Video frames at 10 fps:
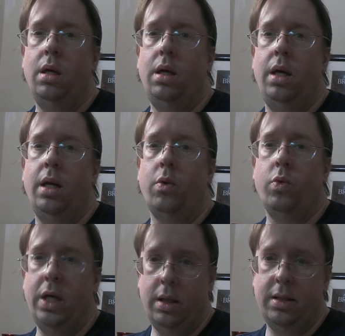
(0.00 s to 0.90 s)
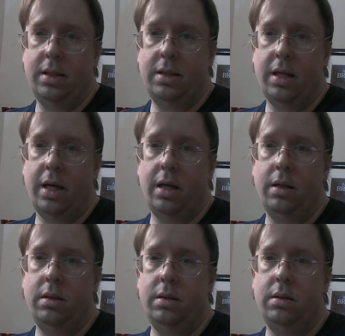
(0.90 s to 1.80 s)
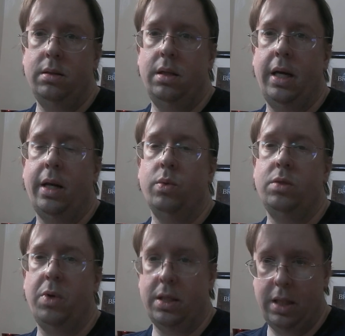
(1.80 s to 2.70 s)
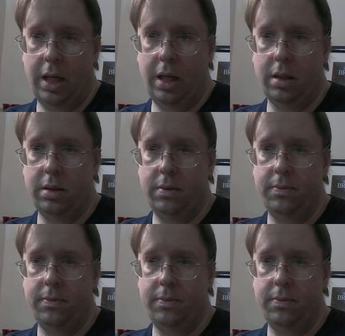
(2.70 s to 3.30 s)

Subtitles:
in a realistic setting, and it was spontaneous.